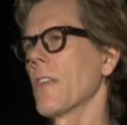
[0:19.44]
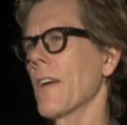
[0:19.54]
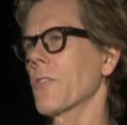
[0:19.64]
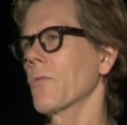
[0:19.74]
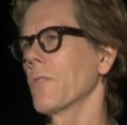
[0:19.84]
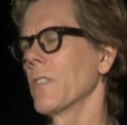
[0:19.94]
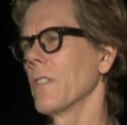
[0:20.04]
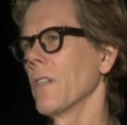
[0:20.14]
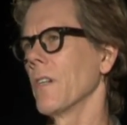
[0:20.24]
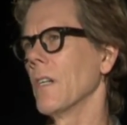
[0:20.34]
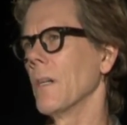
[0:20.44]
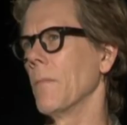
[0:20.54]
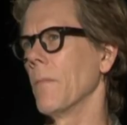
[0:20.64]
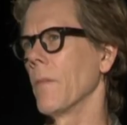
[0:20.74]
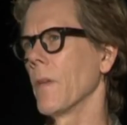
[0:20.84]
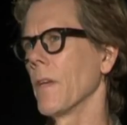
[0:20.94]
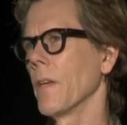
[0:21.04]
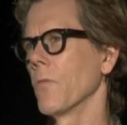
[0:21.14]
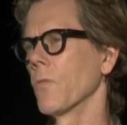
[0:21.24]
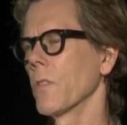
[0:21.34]
actually um,
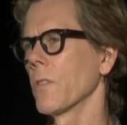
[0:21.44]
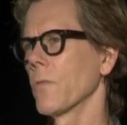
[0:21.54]
a really,